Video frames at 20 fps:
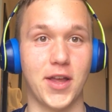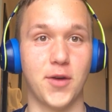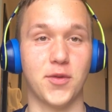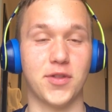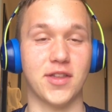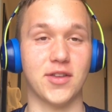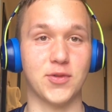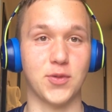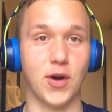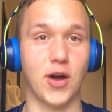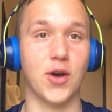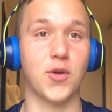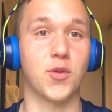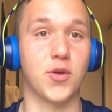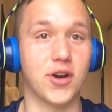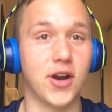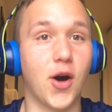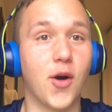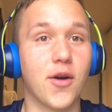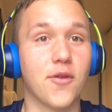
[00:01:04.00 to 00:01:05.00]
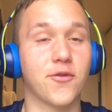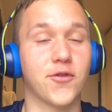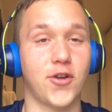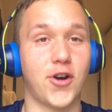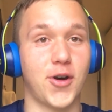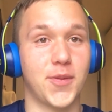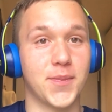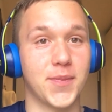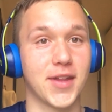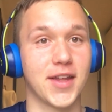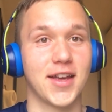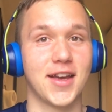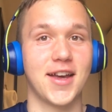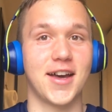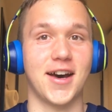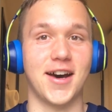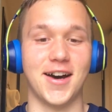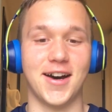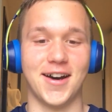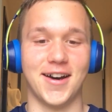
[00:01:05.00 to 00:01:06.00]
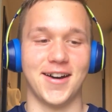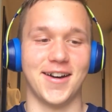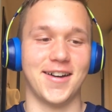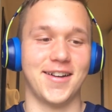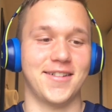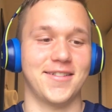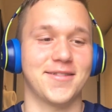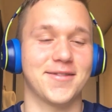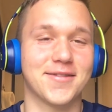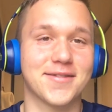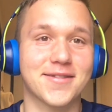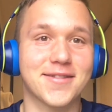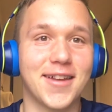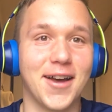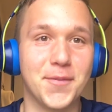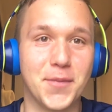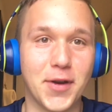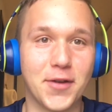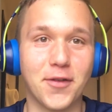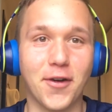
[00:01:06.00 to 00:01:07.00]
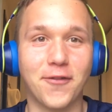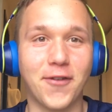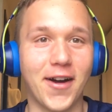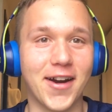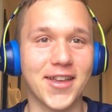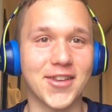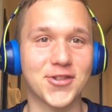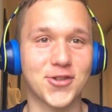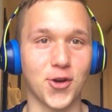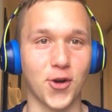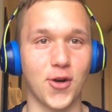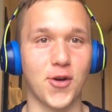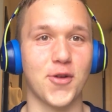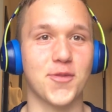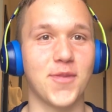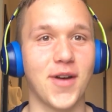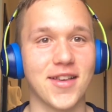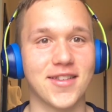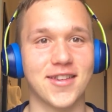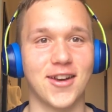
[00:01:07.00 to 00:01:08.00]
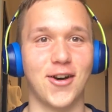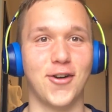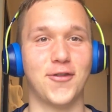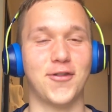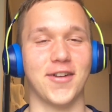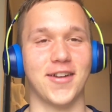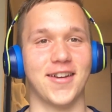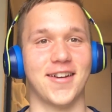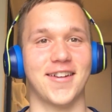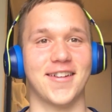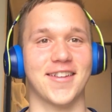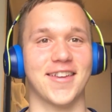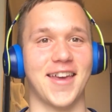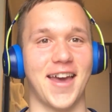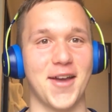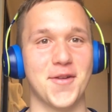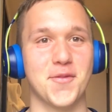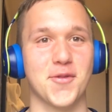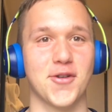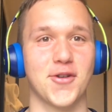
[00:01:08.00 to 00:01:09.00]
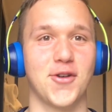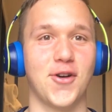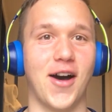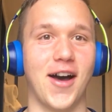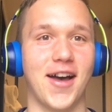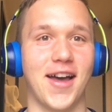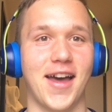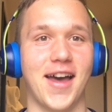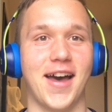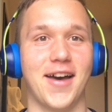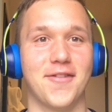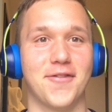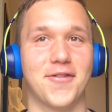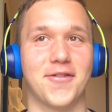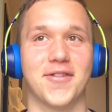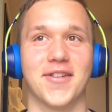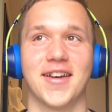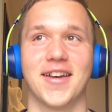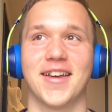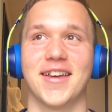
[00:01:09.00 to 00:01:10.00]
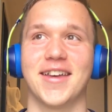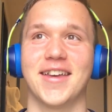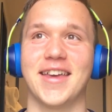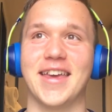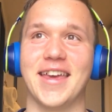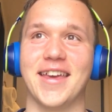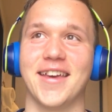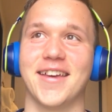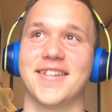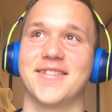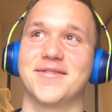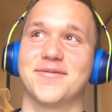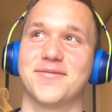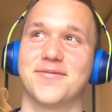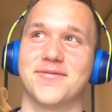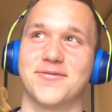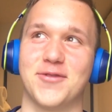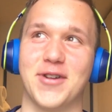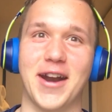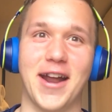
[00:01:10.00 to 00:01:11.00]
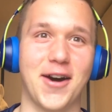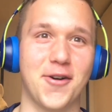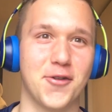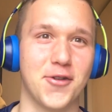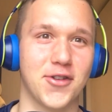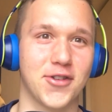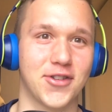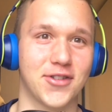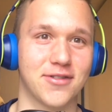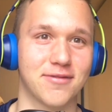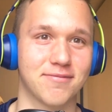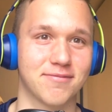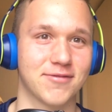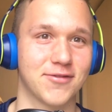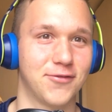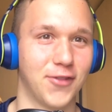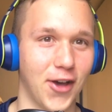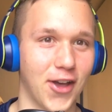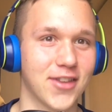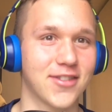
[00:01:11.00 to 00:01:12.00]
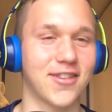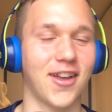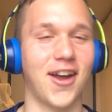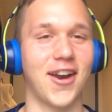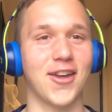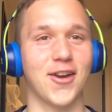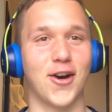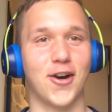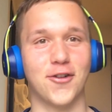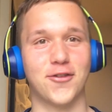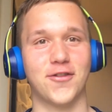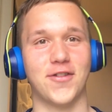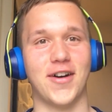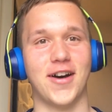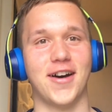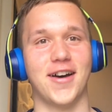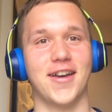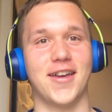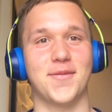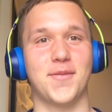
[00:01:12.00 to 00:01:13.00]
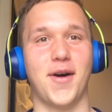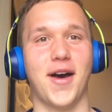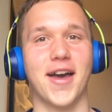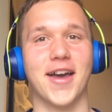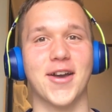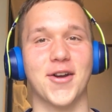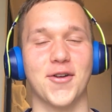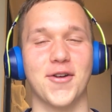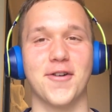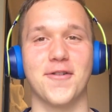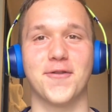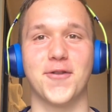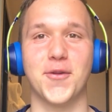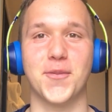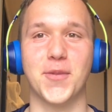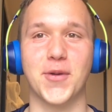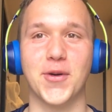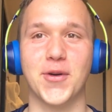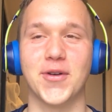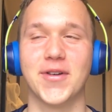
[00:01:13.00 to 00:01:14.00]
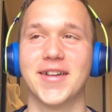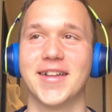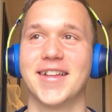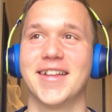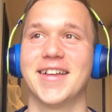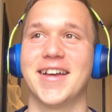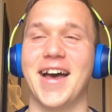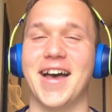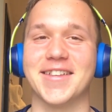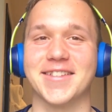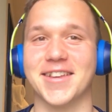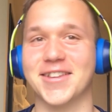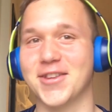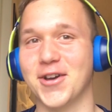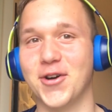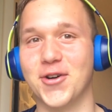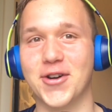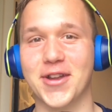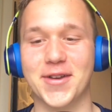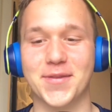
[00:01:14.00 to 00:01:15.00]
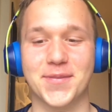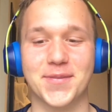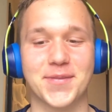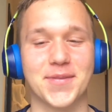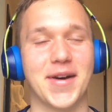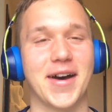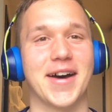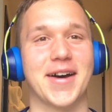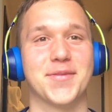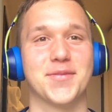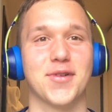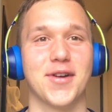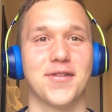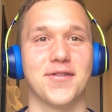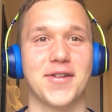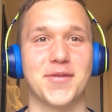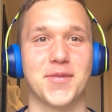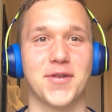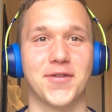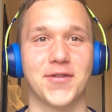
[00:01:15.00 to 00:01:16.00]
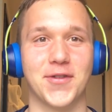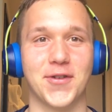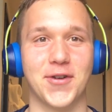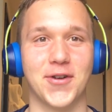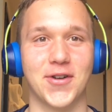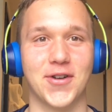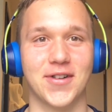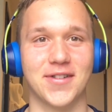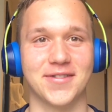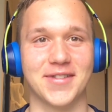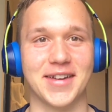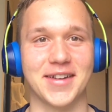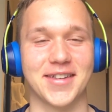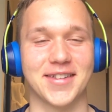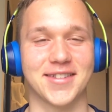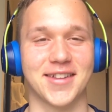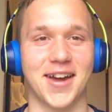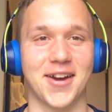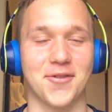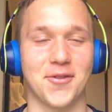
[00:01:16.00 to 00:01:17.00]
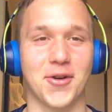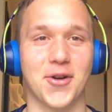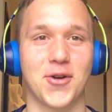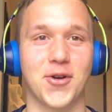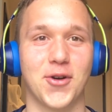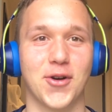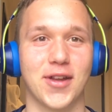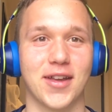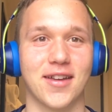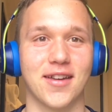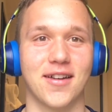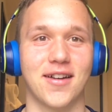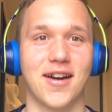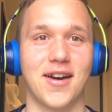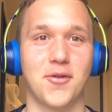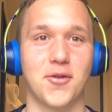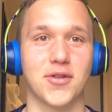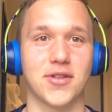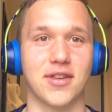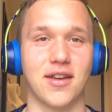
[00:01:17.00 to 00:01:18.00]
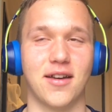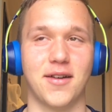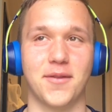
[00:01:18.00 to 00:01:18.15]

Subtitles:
with his work would know him from. A bit of a funny story with myself and Gabriel. I have, when I was first starting off in my career of football, as I told him briefly before we started recording, I was